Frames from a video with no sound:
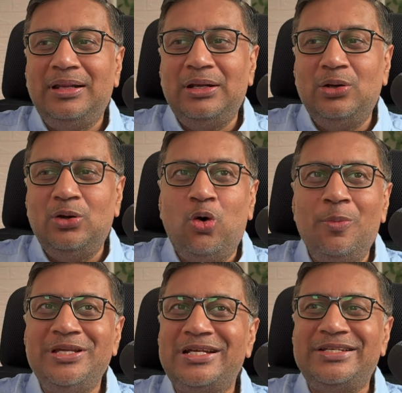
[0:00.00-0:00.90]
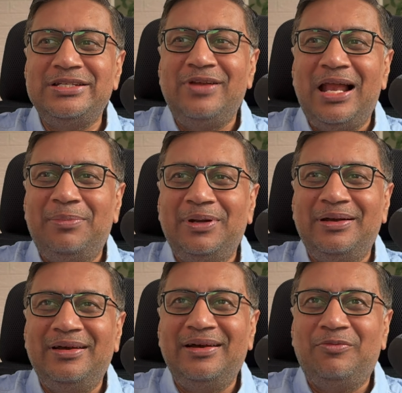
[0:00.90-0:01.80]
No major change will
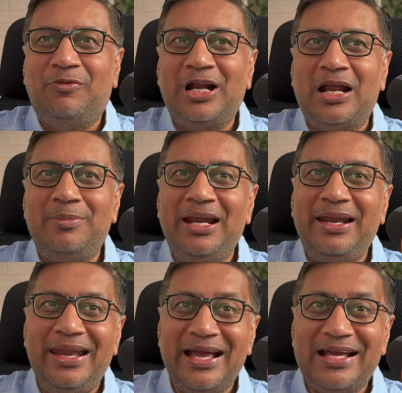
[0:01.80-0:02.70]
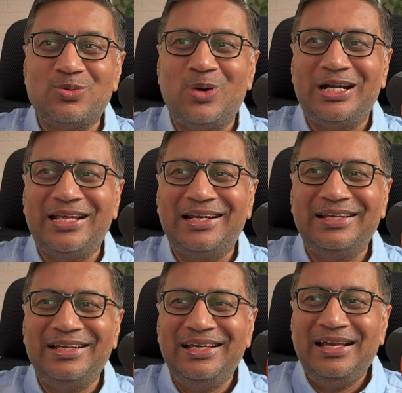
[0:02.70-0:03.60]
happen for RBL next quarter.
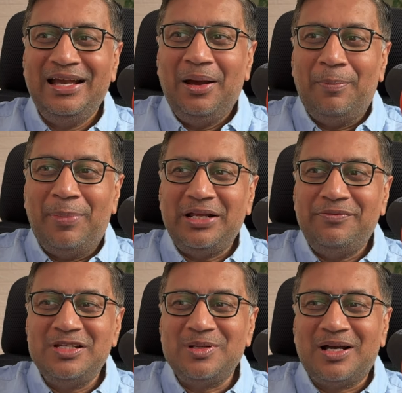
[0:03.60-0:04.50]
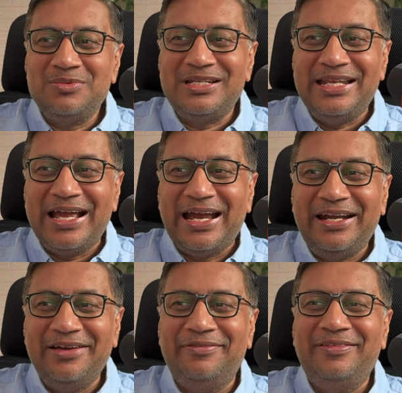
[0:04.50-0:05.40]
But if this becomes negative,